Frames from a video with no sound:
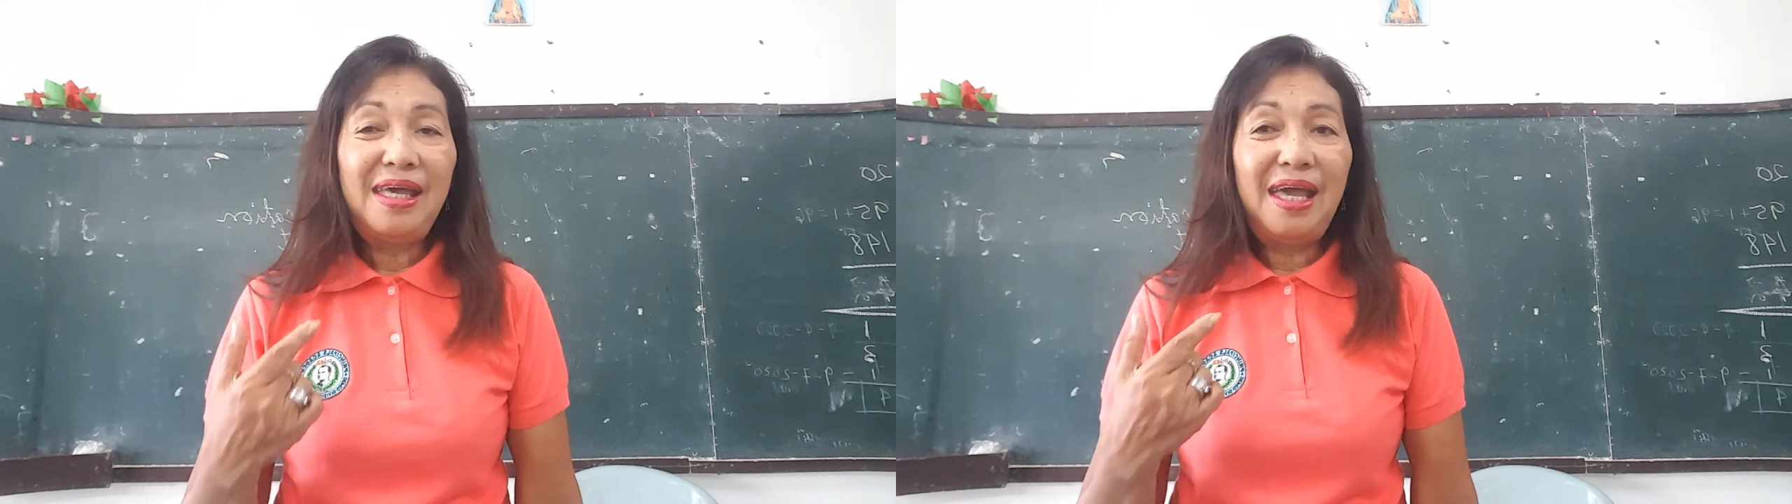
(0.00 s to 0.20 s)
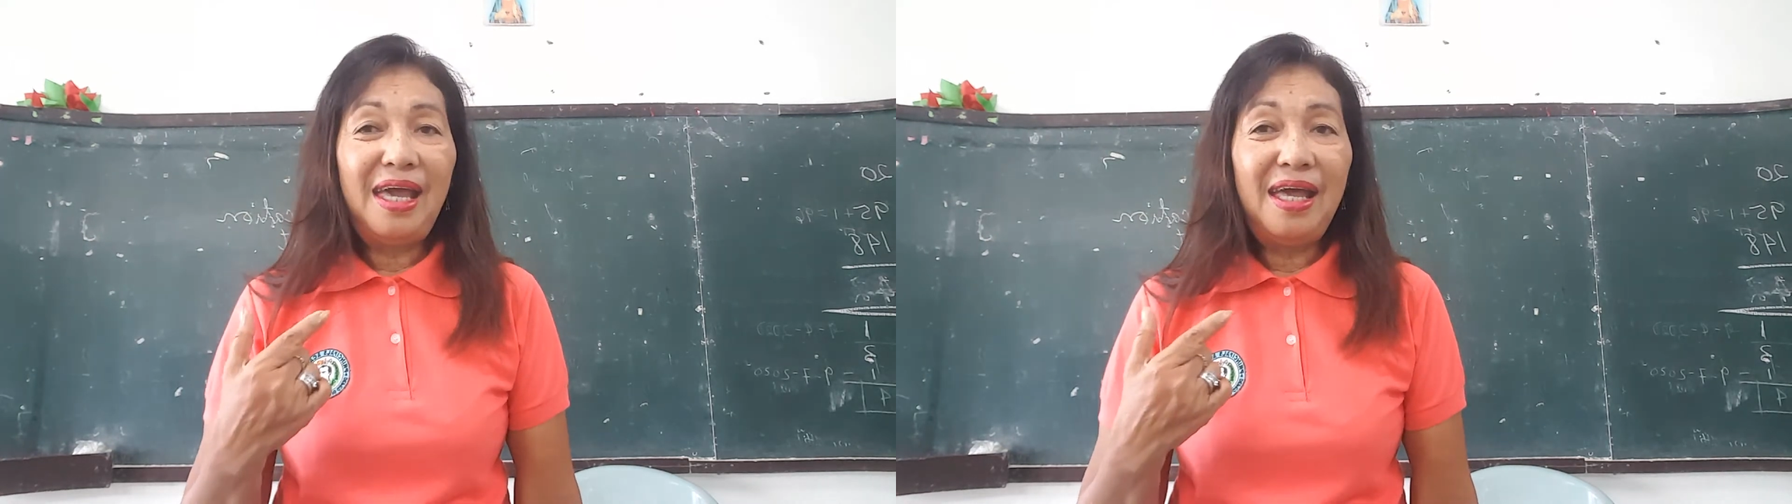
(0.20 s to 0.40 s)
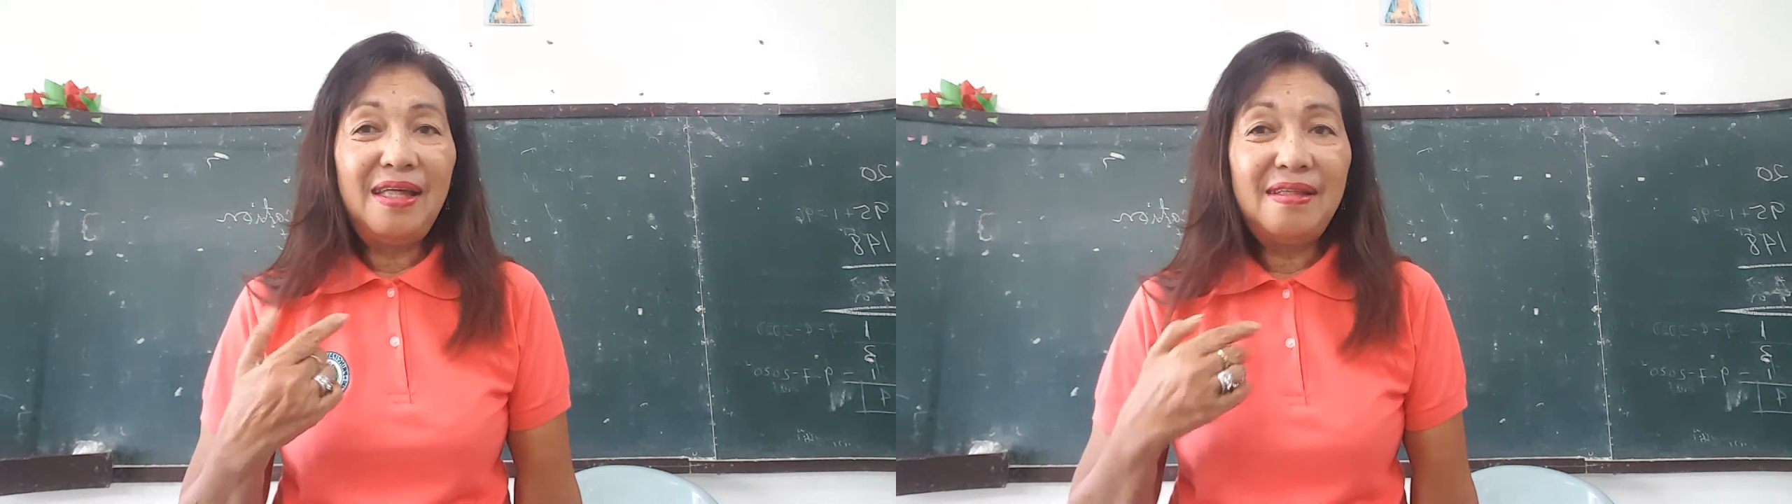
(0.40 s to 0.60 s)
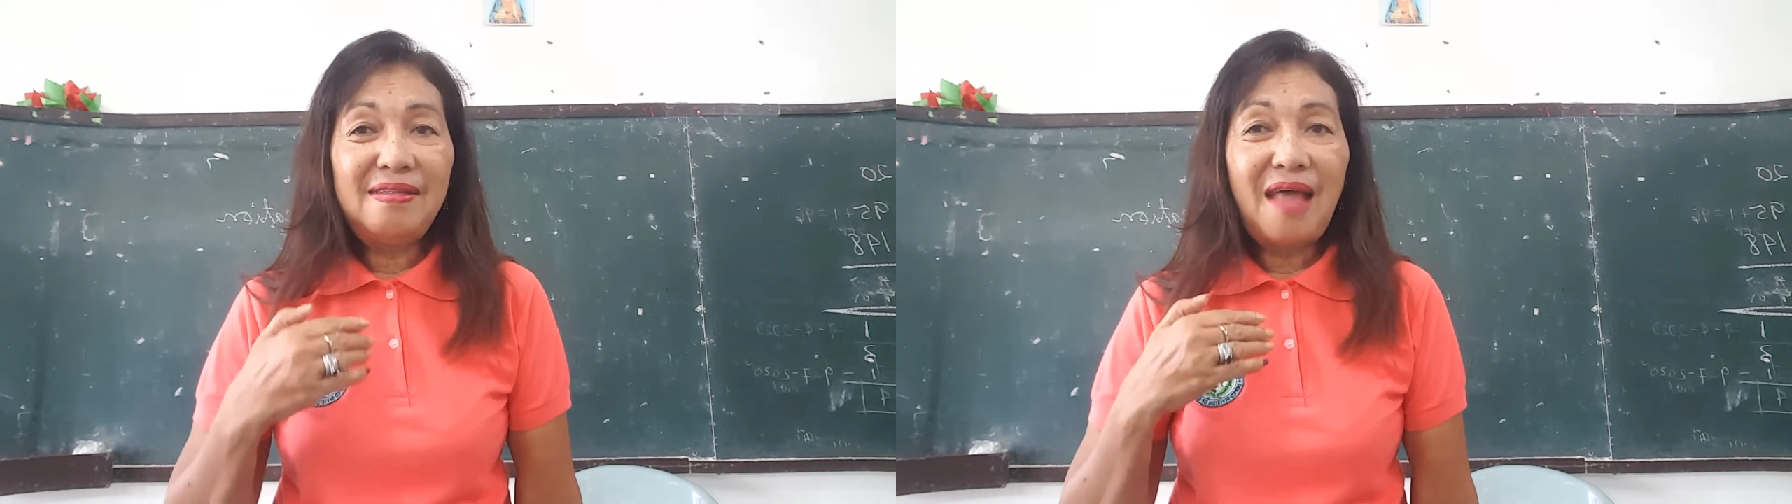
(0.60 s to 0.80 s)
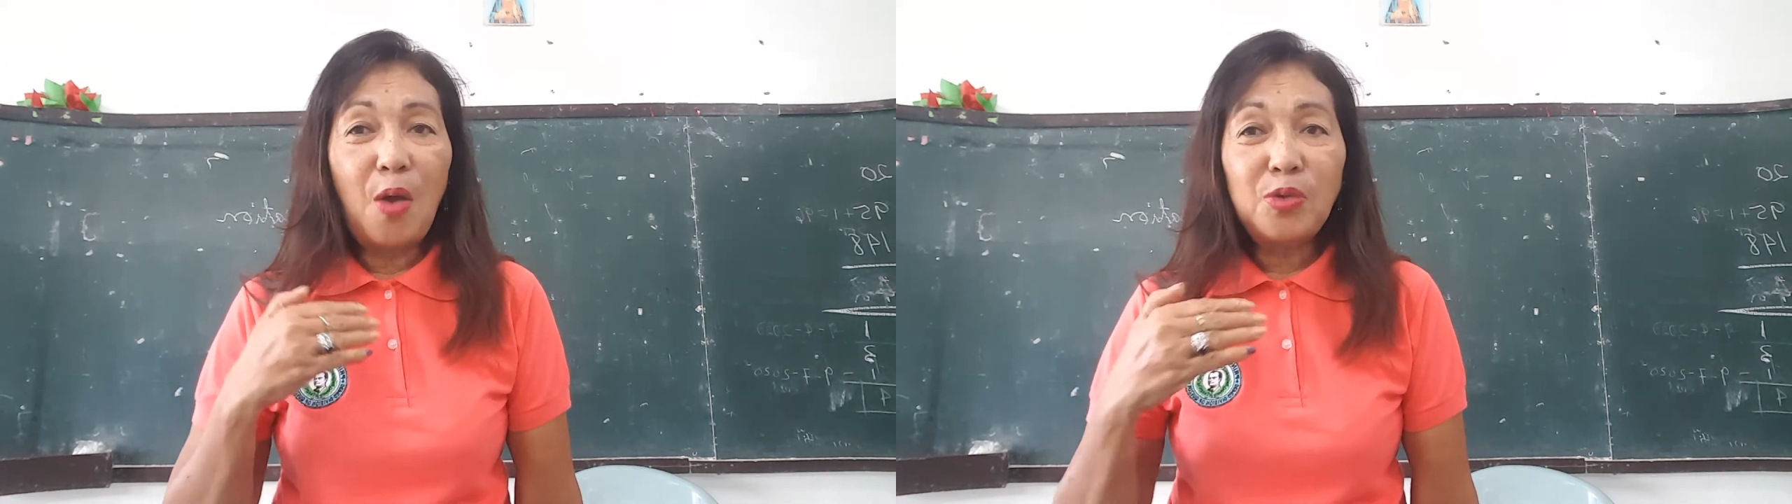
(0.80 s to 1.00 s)
and
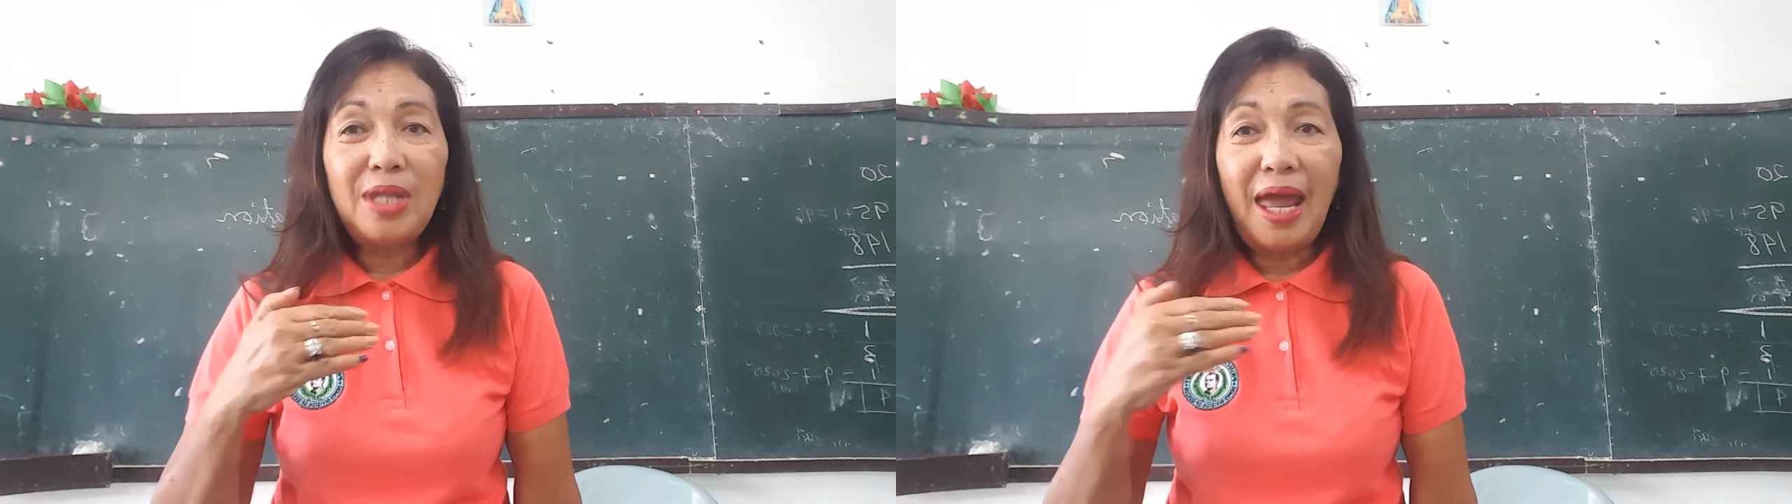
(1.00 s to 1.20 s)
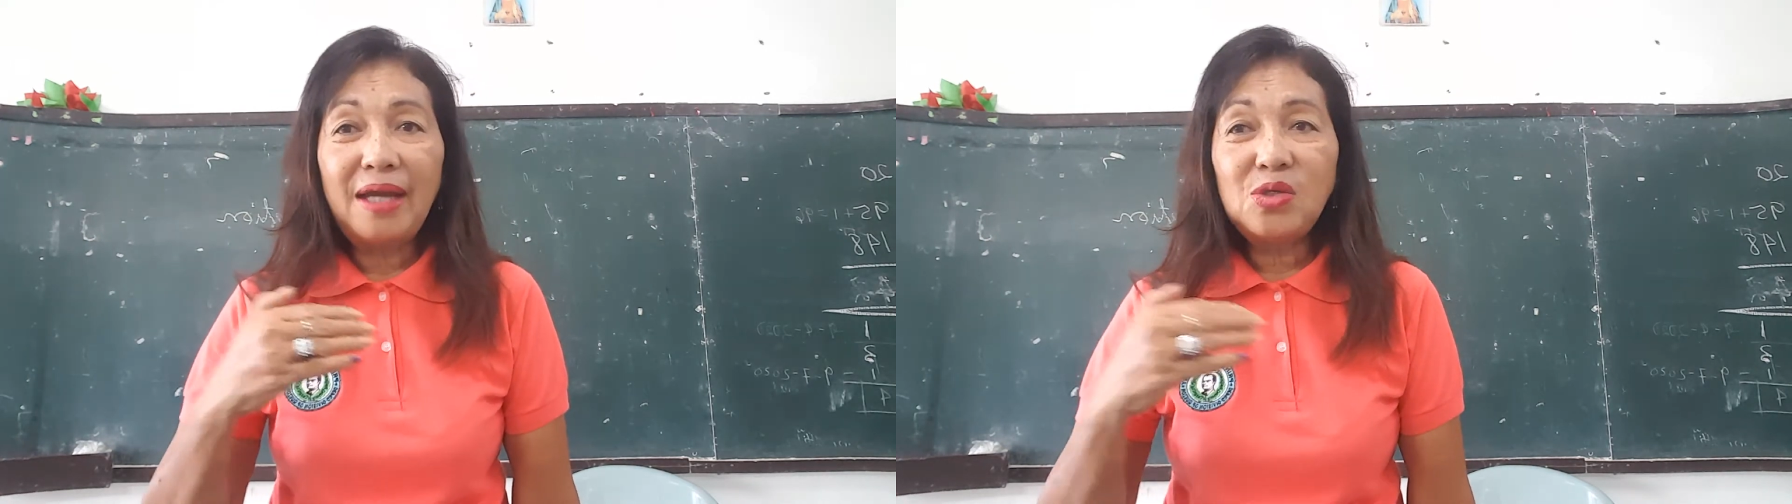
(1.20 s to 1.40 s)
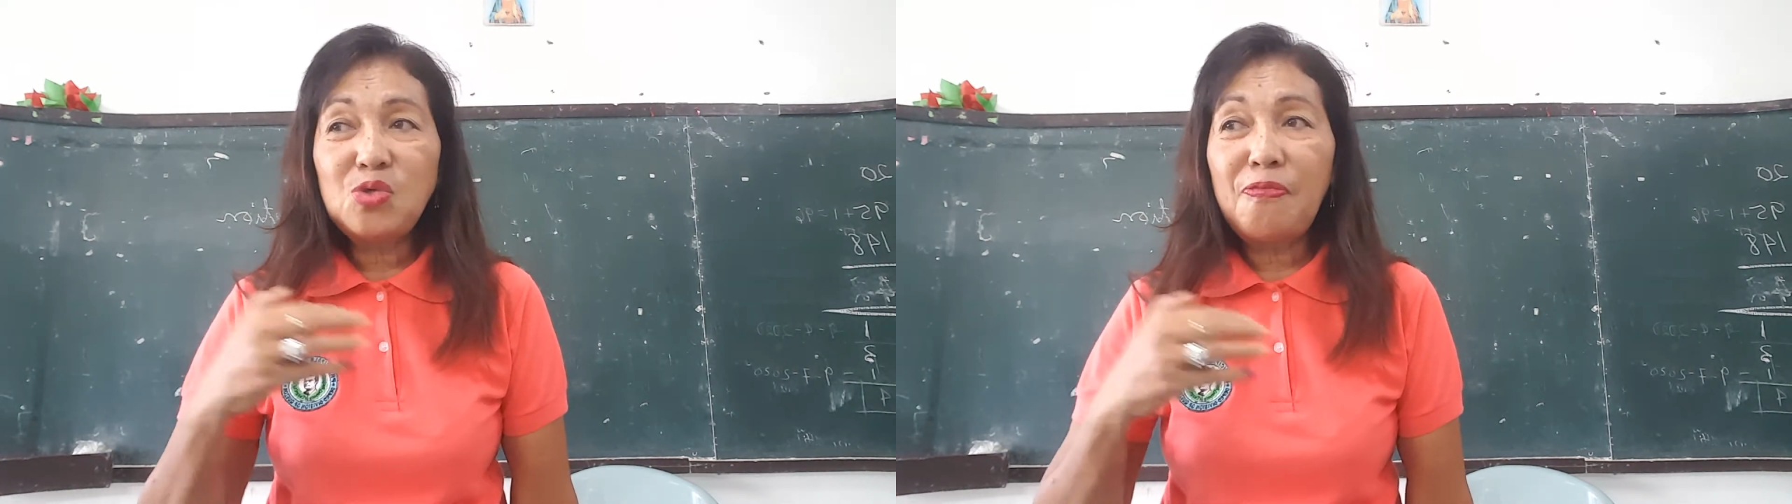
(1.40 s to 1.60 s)
I would like